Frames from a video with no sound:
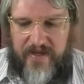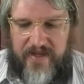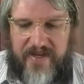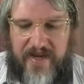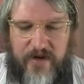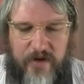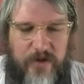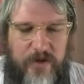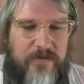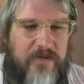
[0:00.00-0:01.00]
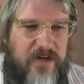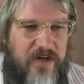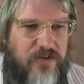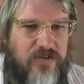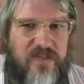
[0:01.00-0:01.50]
kind of concluded in an
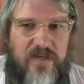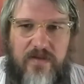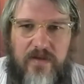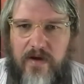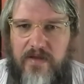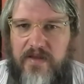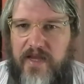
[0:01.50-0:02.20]
interesting thought